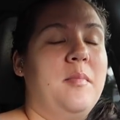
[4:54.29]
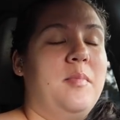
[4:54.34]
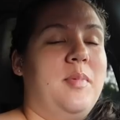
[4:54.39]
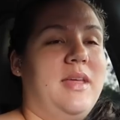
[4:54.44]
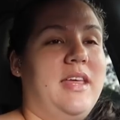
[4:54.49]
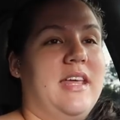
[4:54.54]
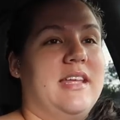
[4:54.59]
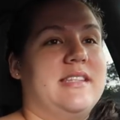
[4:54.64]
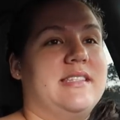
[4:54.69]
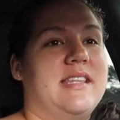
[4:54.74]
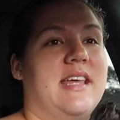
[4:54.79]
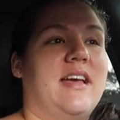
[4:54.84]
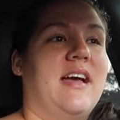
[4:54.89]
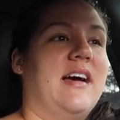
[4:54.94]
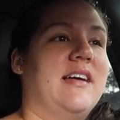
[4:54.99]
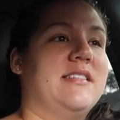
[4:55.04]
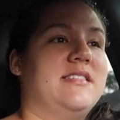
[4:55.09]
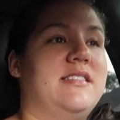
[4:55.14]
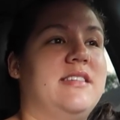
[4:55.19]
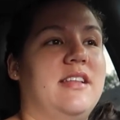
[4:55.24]
because they
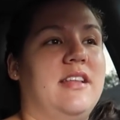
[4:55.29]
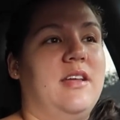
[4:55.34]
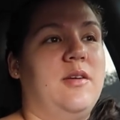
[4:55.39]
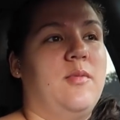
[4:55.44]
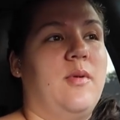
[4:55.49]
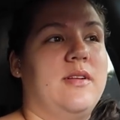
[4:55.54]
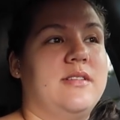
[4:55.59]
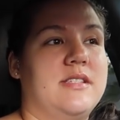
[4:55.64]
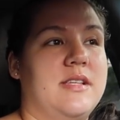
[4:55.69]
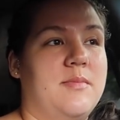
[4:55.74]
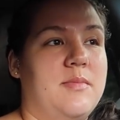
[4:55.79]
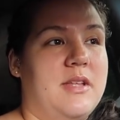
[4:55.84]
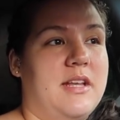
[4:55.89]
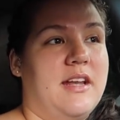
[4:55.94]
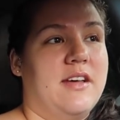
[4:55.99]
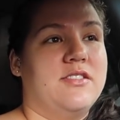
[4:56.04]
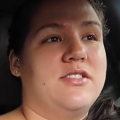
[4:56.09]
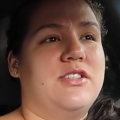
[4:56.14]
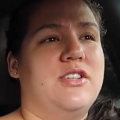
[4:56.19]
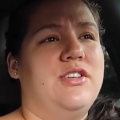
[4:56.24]
constantly want something
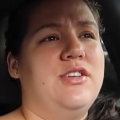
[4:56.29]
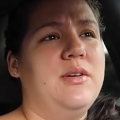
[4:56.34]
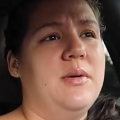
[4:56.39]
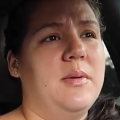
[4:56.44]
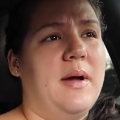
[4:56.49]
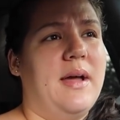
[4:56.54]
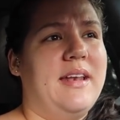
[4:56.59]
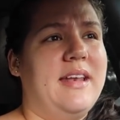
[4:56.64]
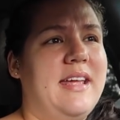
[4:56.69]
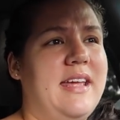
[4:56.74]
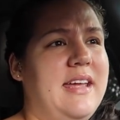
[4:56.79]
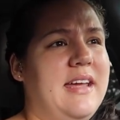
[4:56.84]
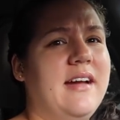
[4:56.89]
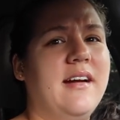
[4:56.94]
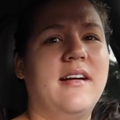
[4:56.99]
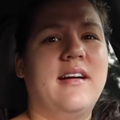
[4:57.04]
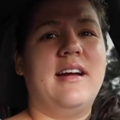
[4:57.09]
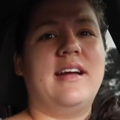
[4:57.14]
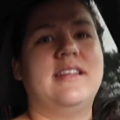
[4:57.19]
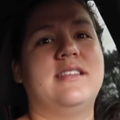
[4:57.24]
else to do. And
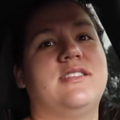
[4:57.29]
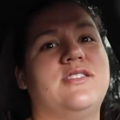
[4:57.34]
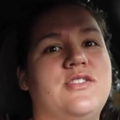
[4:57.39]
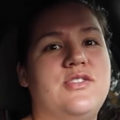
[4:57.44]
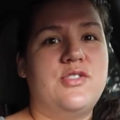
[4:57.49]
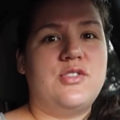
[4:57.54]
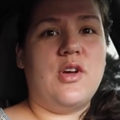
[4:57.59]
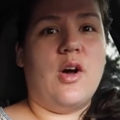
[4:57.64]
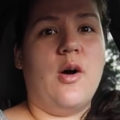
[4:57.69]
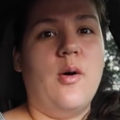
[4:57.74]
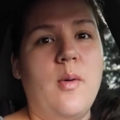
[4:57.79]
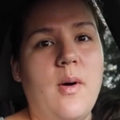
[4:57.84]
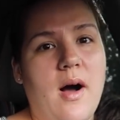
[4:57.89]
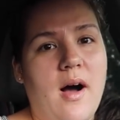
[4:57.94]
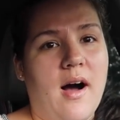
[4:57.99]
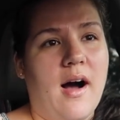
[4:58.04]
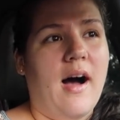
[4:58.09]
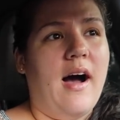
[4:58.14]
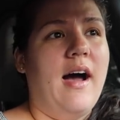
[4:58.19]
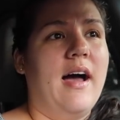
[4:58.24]
here it's so
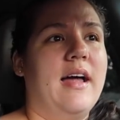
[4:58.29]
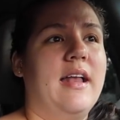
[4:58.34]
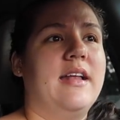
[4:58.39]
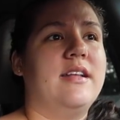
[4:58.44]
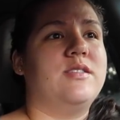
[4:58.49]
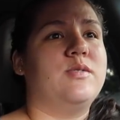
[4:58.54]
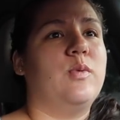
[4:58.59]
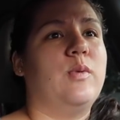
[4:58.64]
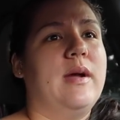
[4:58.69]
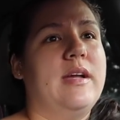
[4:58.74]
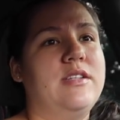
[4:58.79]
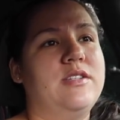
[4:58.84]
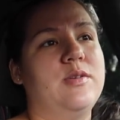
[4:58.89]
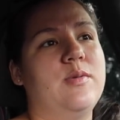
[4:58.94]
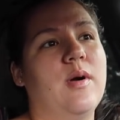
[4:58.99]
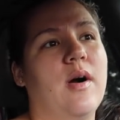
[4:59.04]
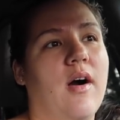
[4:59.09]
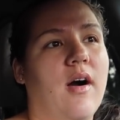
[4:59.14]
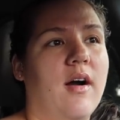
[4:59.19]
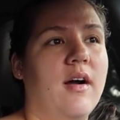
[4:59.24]
hot. It's way
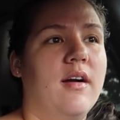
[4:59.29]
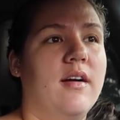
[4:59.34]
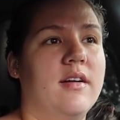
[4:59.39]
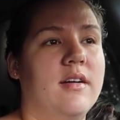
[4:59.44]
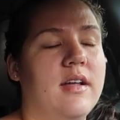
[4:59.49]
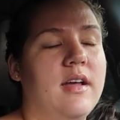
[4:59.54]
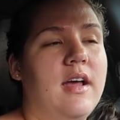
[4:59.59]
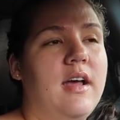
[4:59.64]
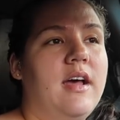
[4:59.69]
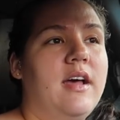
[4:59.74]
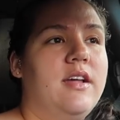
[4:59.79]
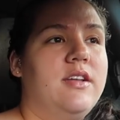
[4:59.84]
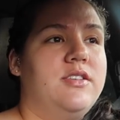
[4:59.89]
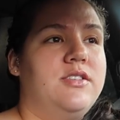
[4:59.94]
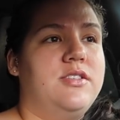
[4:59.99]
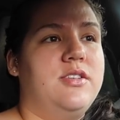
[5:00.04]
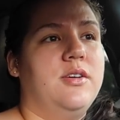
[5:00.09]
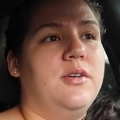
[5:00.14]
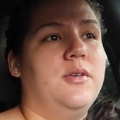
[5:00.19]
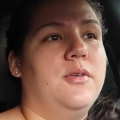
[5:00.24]
too hard
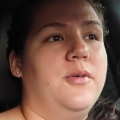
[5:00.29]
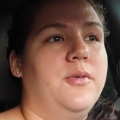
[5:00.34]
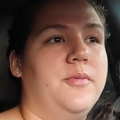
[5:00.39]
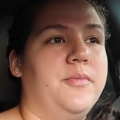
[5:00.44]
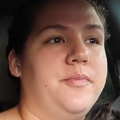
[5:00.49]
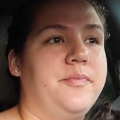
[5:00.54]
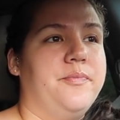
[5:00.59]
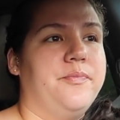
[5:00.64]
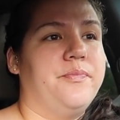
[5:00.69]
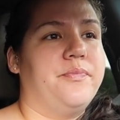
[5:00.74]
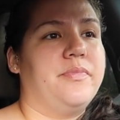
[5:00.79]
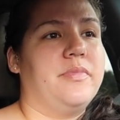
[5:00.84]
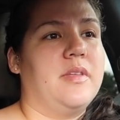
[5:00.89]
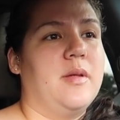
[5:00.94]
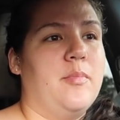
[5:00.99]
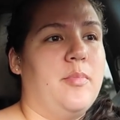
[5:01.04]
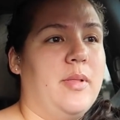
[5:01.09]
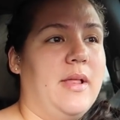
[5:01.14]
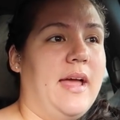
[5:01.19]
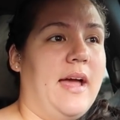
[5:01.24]

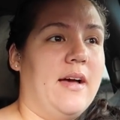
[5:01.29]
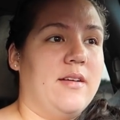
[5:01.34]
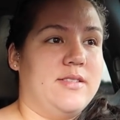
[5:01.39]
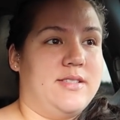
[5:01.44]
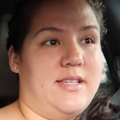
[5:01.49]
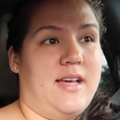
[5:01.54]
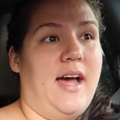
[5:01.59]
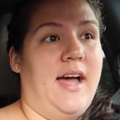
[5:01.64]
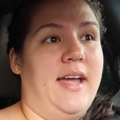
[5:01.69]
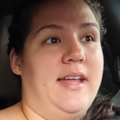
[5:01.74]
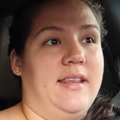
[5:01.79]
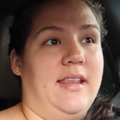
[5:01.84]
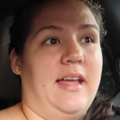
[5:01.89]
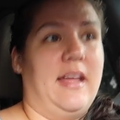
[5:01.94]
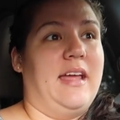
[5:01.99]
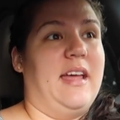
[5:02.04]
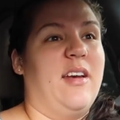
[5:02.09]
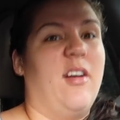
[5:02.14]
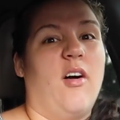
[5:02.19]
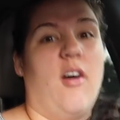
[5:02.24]
to play outside like
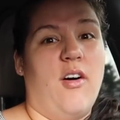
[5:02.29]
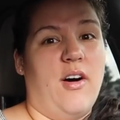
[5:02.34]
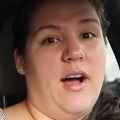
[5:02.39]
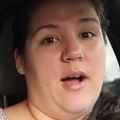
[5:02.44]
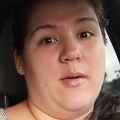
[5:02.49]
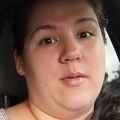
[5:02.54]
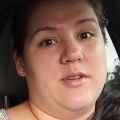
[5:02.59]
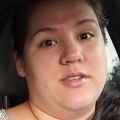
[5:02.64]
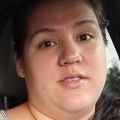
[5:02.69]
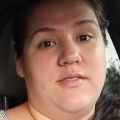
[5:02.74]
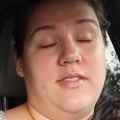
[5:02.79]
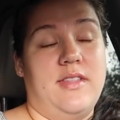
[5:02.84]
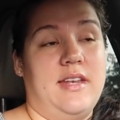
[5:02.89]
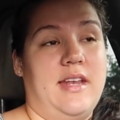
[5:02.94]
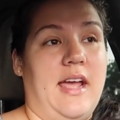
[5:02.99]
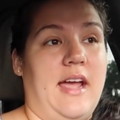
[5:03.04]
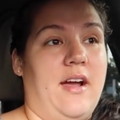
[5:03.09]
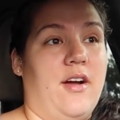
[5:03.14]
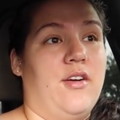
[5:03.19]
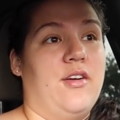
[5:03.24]
at all hours of the
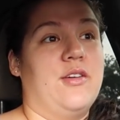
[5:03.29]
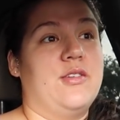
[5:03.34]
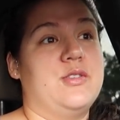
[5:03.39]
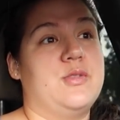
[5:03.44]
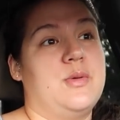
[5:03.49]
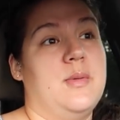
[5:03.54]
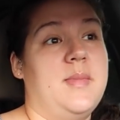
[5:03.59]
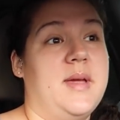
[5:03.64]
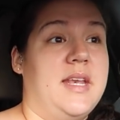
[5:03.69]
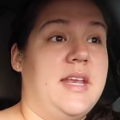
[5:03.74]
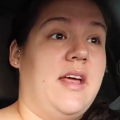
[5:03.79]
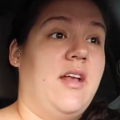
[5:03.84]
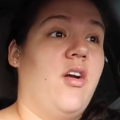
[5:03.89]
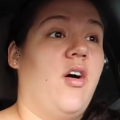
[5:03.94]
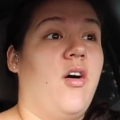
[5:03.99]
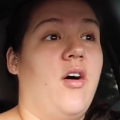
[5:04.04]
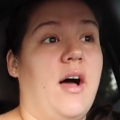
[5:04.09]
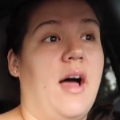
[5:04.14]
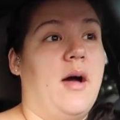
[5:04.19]
day or go swimming at all